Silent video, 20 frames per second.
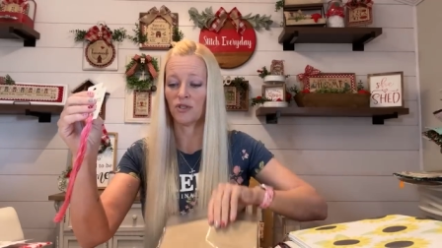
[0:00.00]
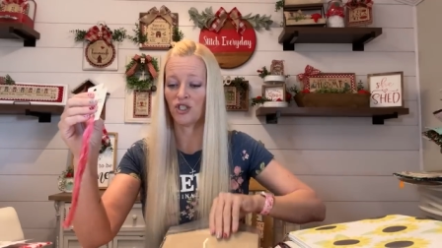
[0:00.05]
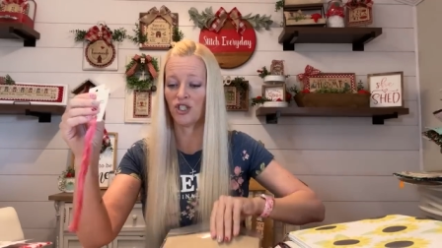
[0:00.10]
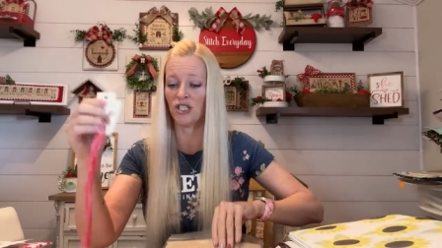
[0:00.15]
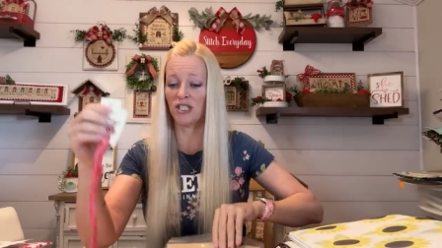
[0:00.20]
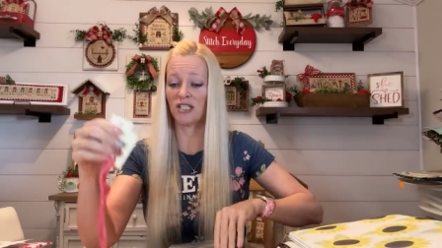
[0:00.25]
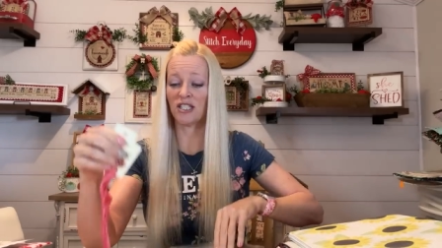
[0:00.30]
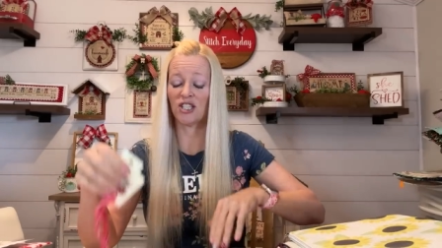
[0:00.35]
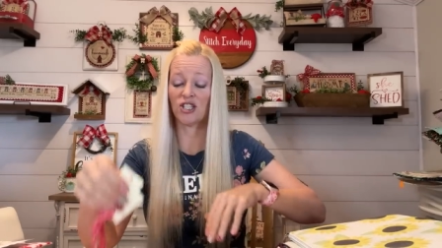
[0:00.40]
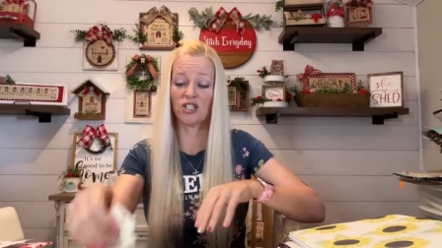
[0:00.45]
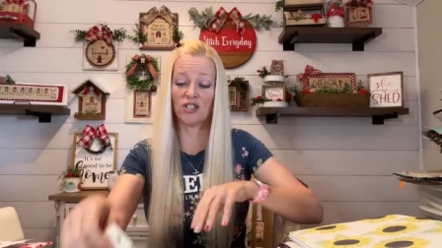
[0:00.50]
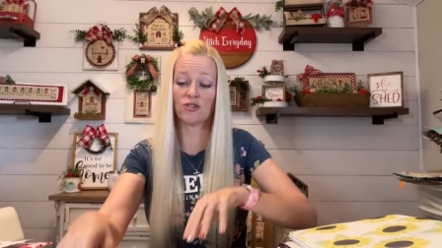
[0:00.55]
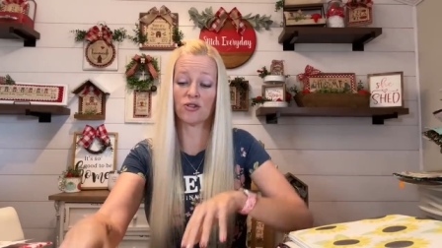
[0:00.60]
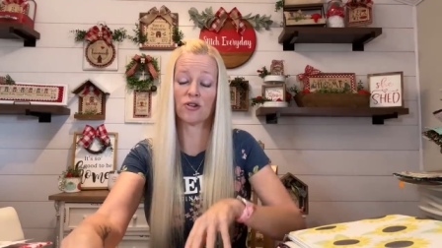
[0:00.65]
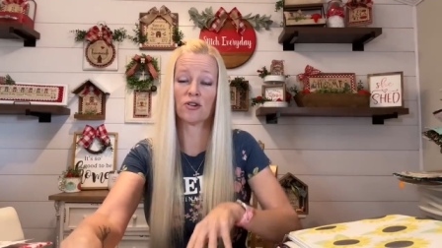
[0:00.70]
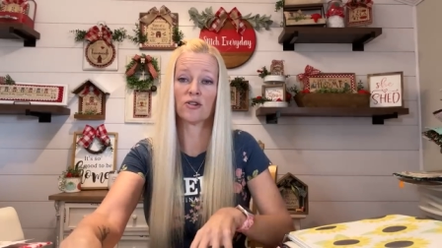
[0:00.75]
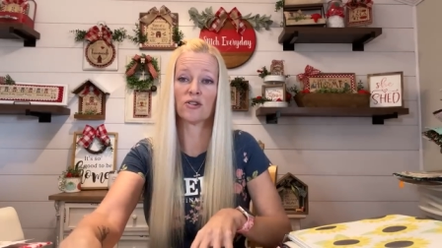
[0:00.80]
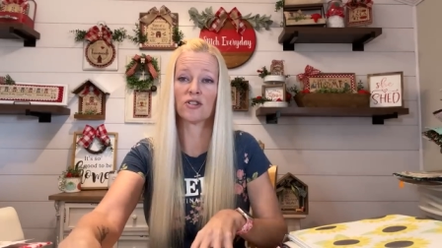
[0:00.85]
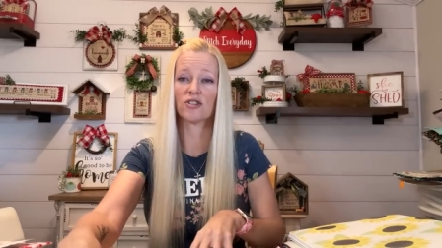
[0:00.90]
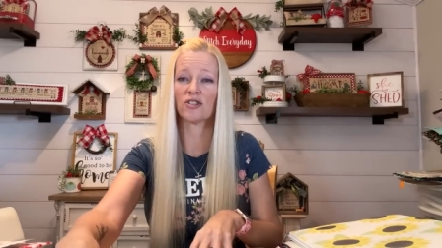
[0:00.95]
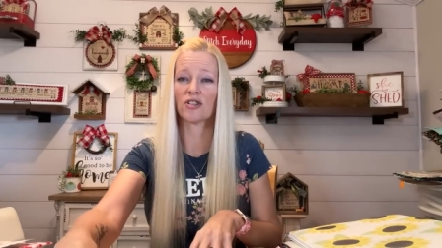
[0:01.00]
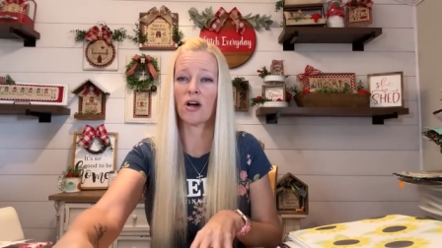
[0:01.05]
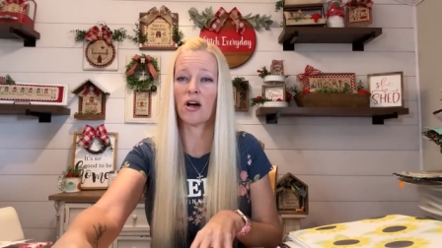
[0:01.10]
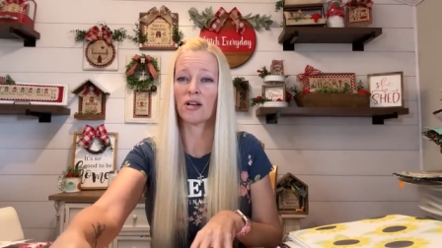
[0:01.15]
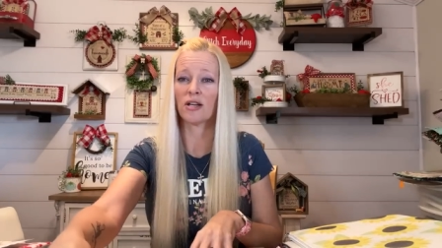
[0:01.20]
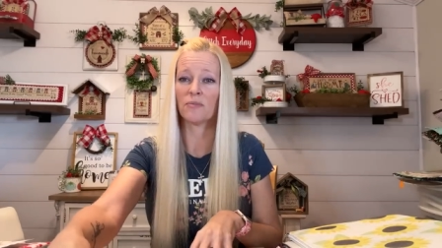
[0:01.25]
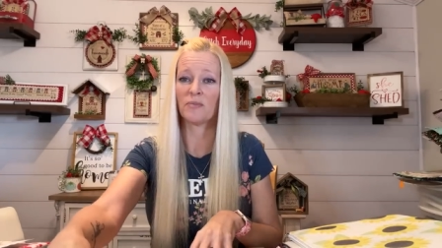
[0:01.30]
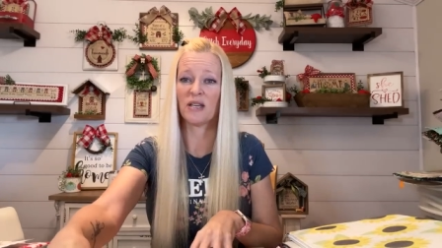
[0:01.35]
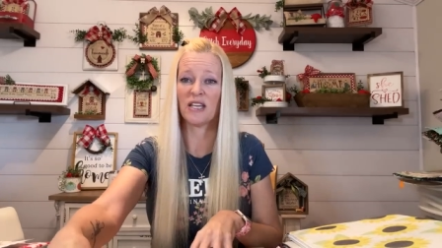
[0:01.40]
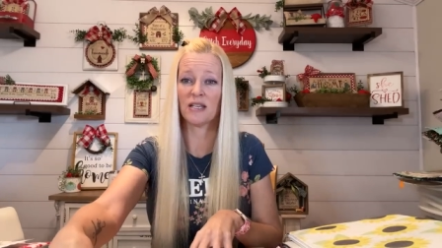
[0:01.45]
she's stitching hers on
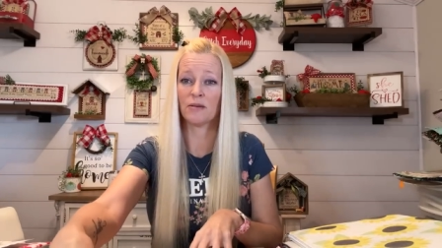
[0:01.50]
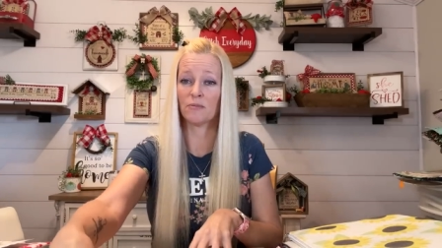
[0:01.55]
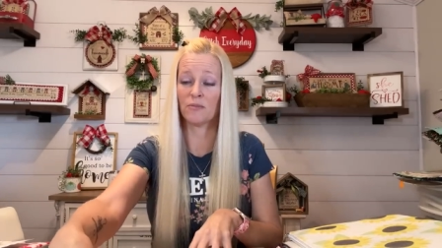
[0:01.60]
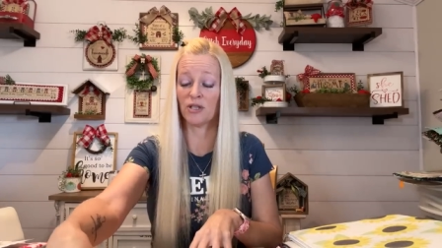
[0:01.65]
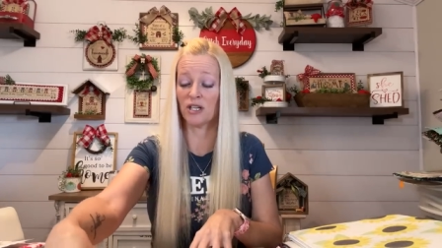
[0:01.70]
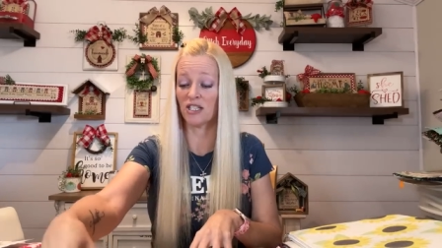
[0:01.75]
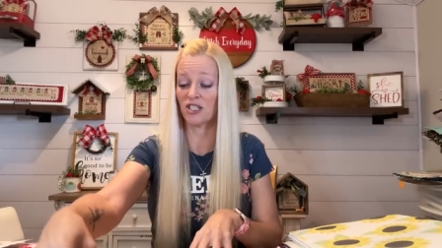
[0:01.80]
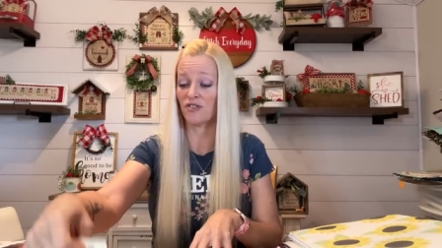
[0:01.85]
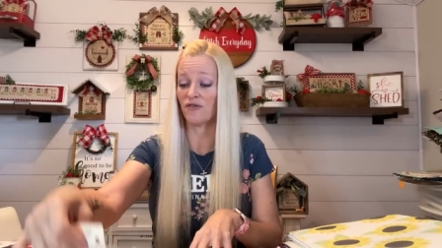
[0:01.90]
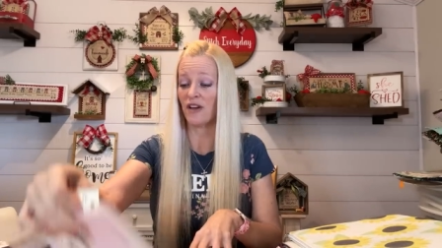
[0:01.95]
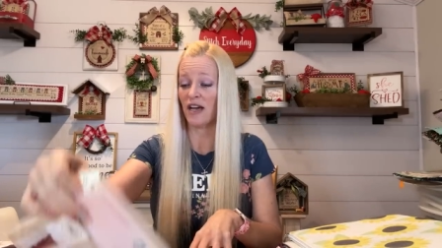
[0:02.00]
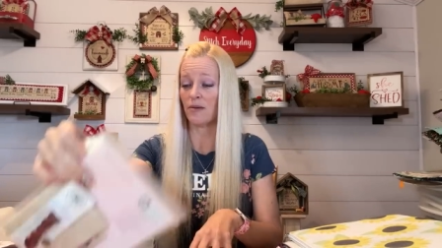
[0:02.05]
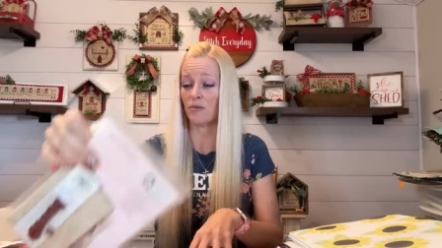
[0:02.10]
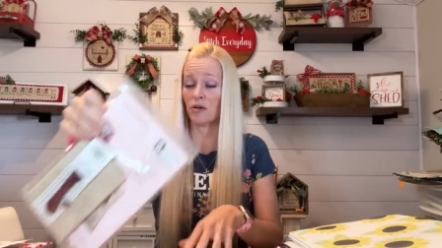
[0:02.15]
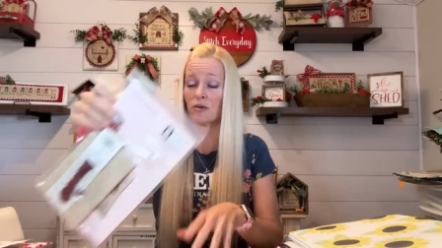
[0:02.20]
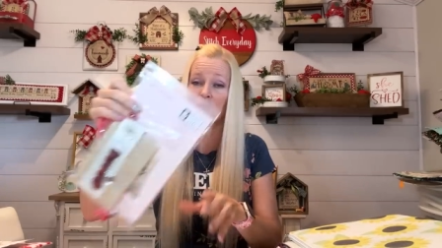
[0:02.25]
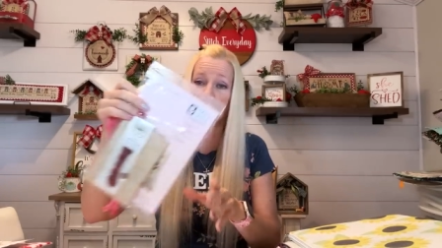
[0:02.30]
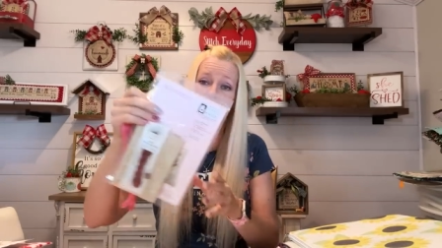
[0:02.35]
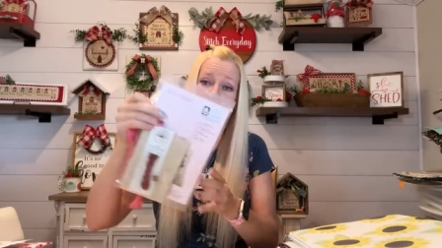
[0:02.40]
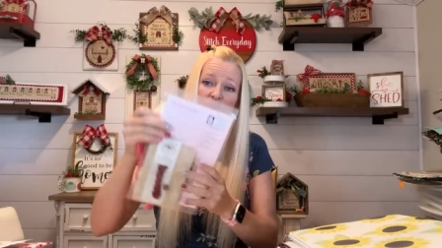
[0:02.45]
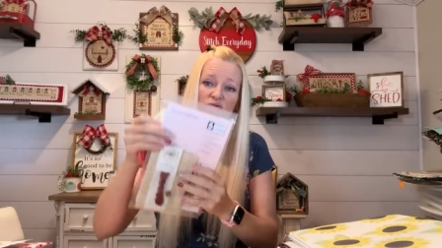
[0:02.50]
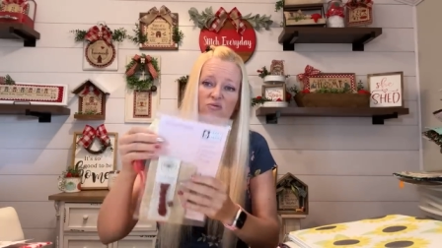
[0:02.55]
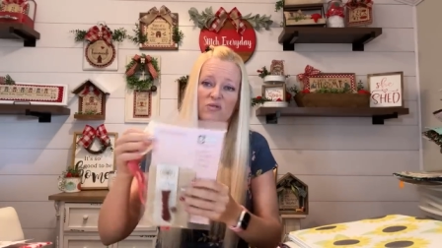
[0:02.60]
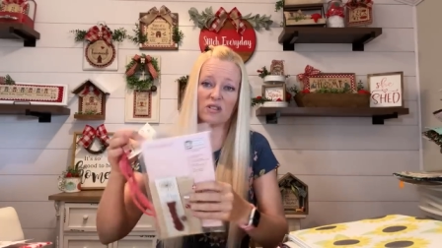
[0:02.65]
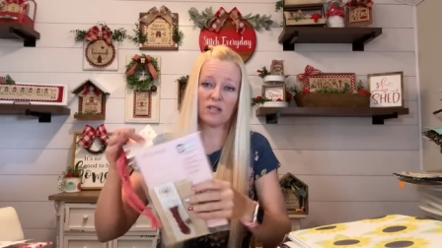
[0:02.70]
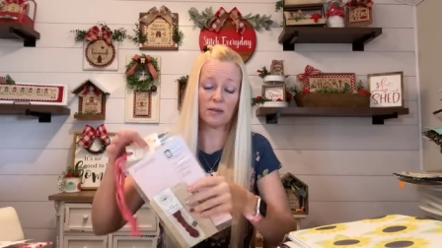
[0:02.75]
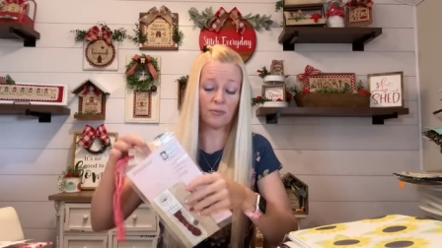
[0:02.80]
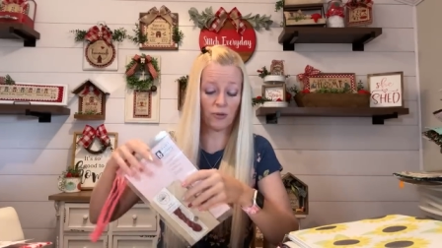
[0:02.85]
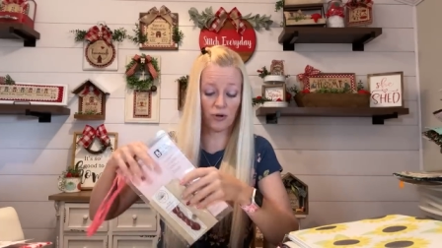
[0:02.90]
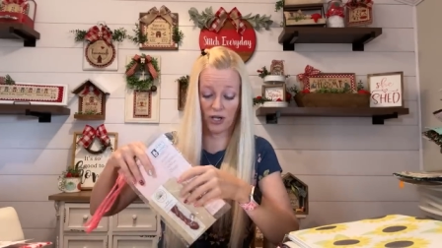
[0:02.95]
a pink blush fabric, which is
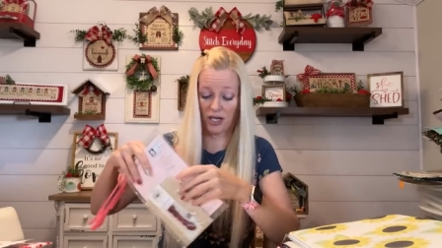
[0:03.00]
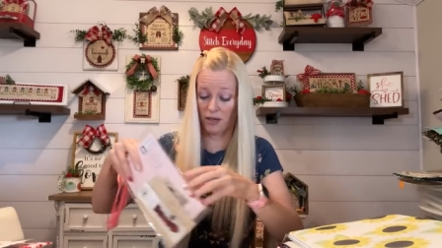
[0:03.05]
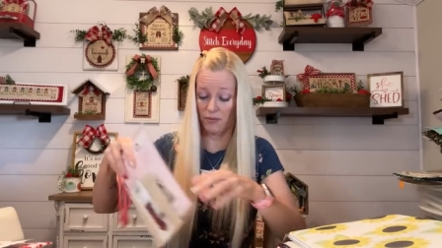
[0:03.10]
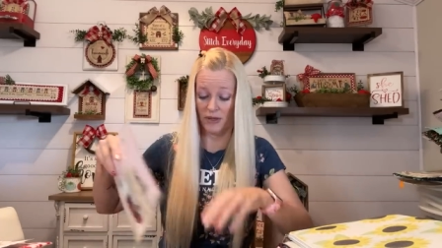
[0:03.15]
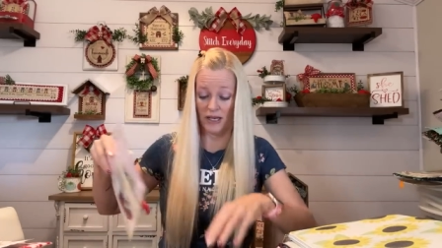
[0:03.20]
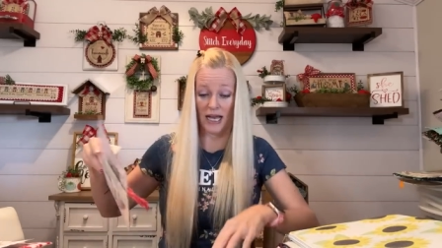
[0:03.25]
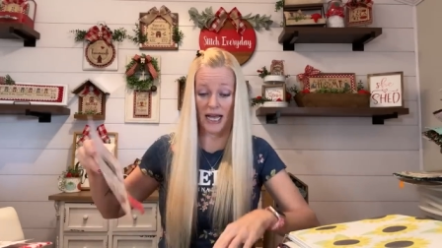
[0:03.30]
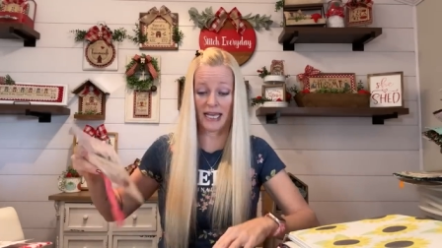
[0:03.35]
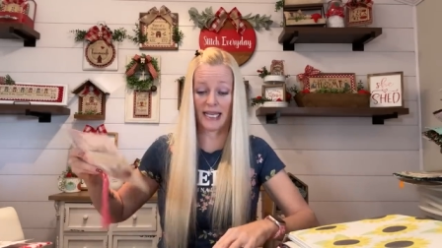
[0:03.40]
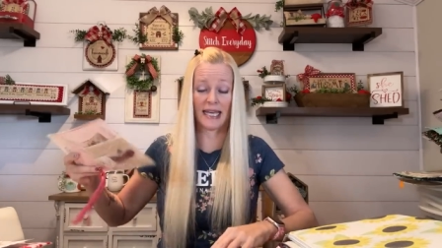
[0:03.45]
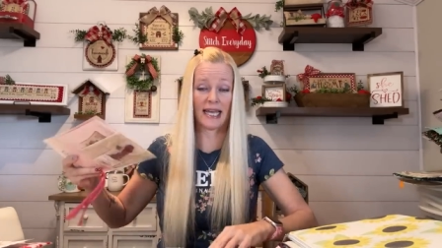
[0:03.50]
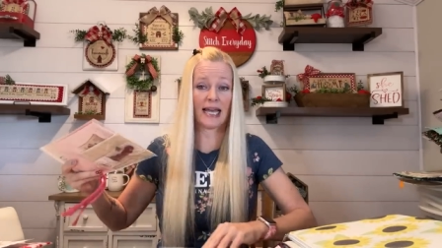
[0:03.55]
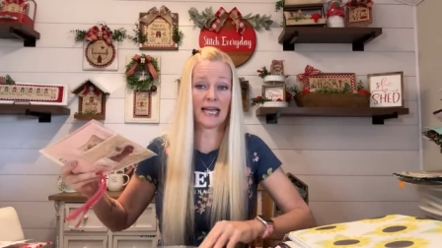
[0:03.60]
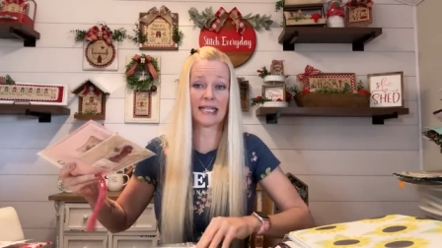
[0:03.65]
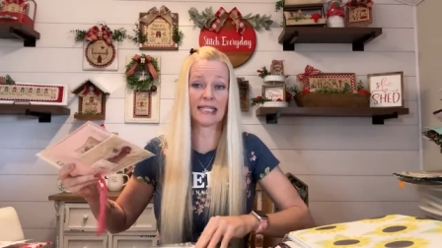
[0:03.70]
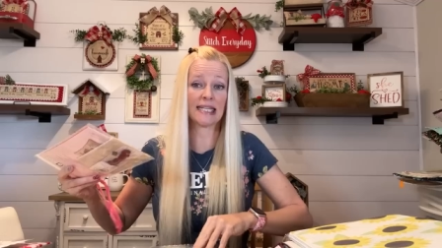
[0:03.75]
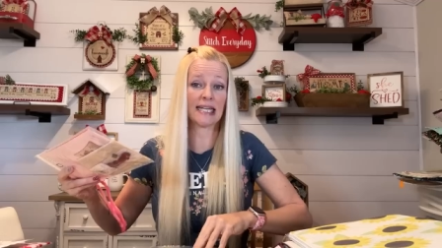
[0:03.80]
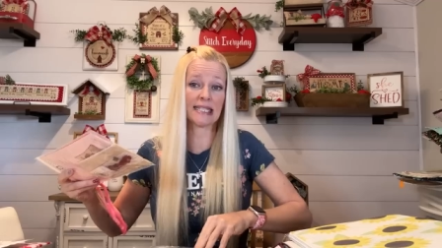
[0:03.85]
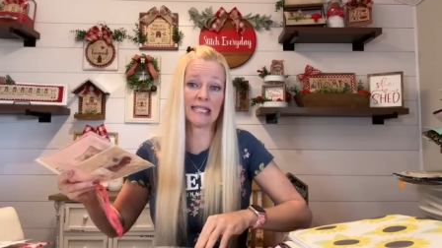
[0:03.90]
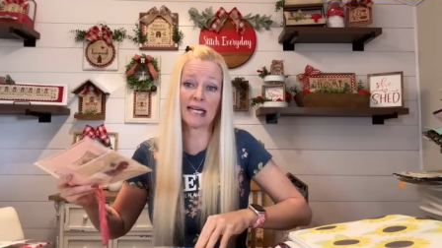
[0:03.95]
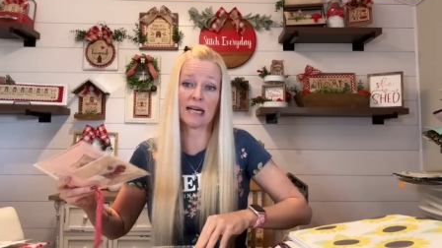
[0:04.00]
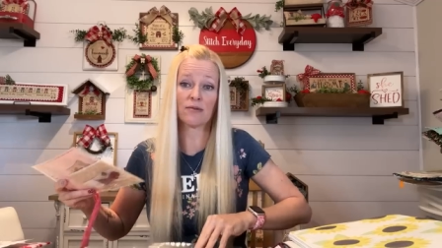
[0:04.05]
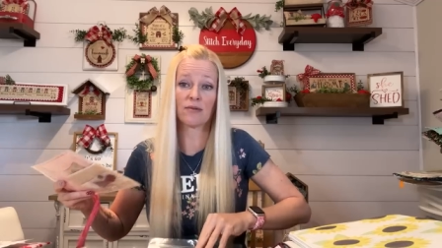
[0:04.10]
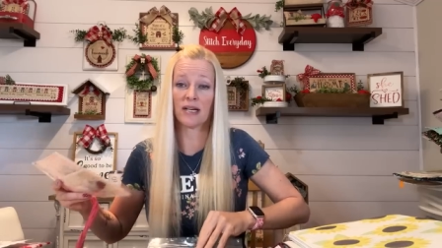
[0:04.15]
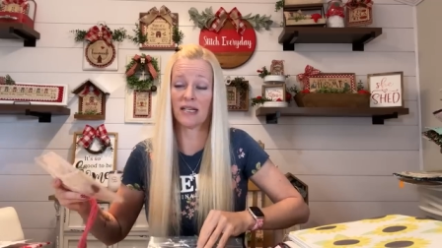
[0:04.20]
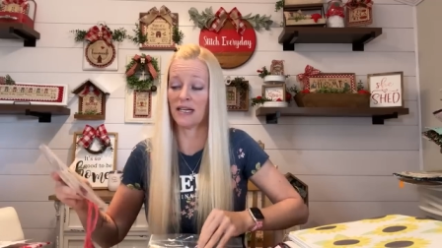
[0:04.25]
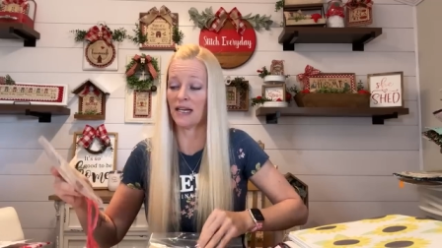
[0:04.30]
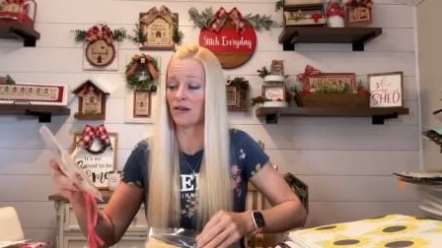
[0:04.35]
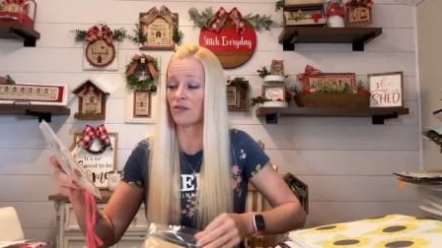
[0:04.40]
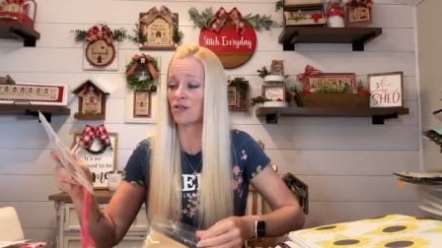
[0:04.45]
really pretty, but I can't get that
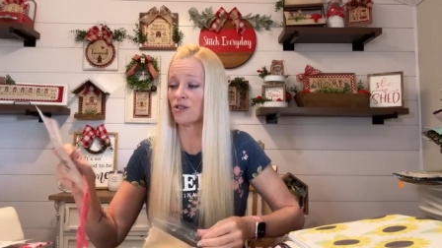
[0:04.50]
right now.